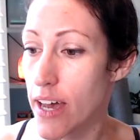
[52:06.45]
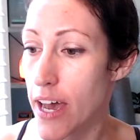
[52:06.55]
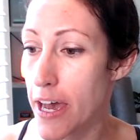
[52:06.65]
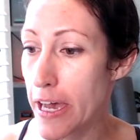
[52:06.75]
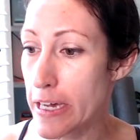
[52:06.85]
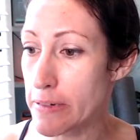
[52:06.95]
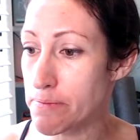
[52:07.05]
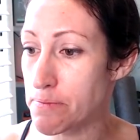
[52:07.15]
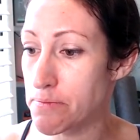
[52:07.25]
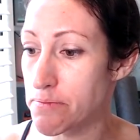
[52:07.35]

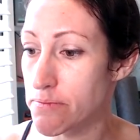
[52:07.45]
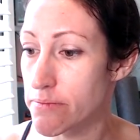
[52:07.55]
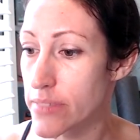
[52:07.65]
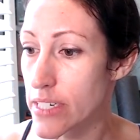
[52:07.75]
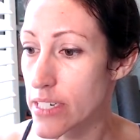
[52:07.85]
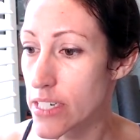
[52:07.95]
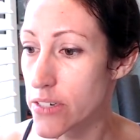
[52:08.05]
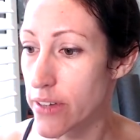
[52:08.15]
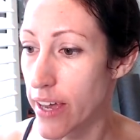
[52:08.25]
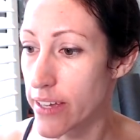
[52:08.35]
Um,
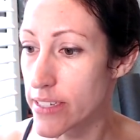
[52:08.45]
okay,